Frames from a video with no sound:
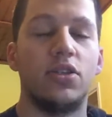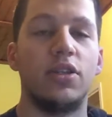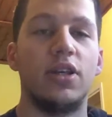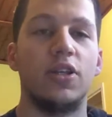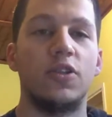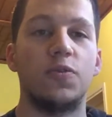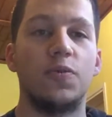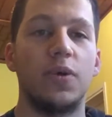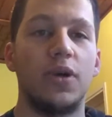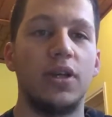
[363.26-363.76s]
So
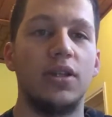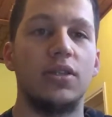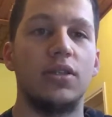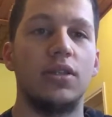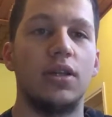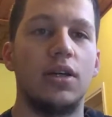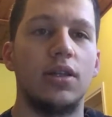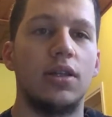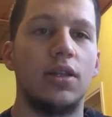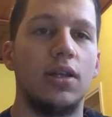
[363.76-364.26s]
that's why
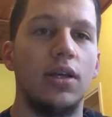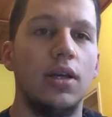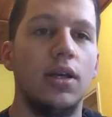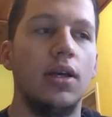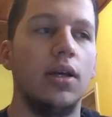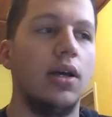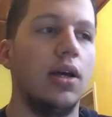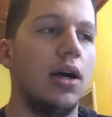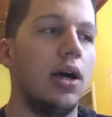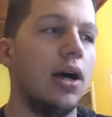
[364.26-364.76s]
it's not
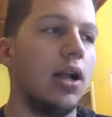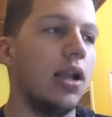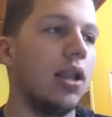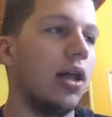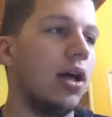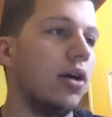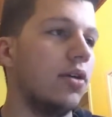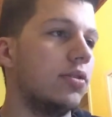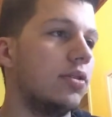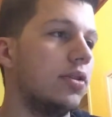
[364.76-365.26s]

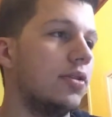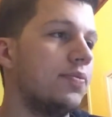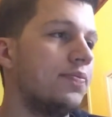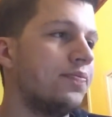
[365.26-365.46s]
allowed.